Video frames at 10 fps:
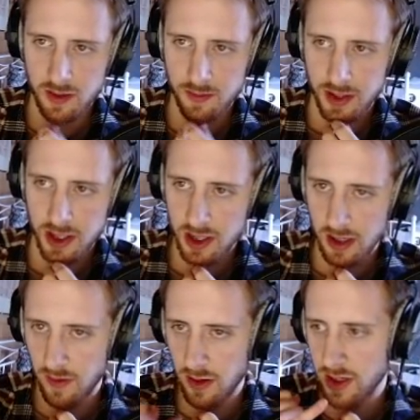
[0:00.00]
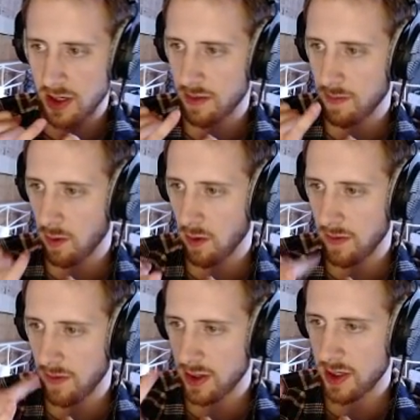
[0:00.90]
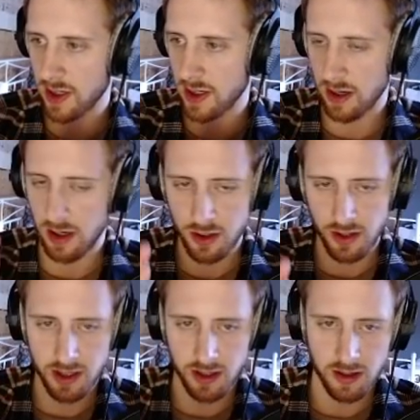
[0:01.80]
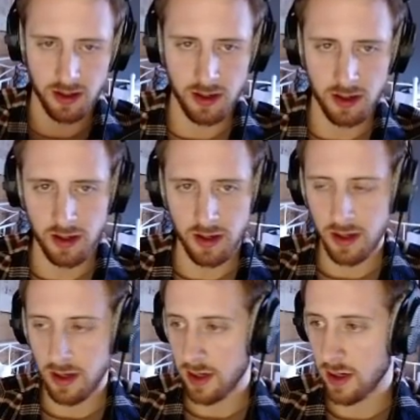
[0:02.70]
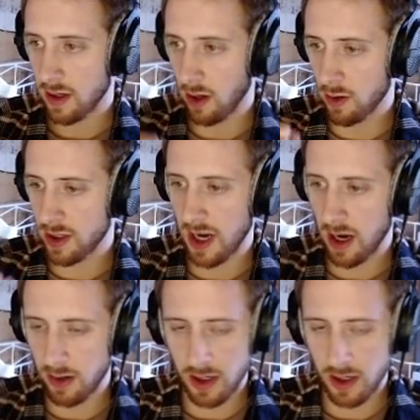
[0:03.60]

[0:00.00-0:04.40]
positioning versus ball and versus Tracer? Close areas,